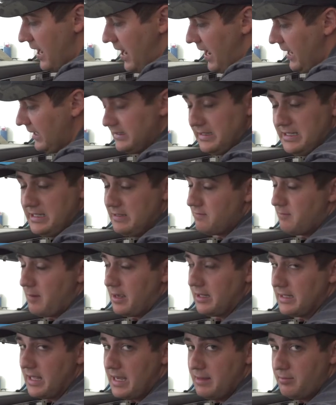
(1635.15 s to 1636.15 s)
I leave
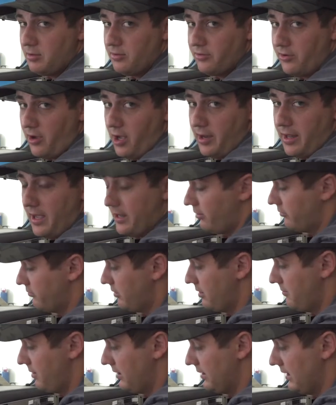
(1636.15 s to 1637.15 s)
my labels on. I don't
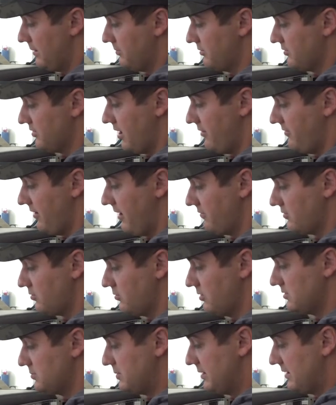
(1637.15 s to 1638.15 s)
rip my labels off
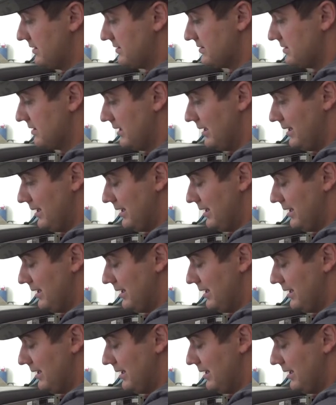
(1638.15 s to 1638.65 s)
afterwards because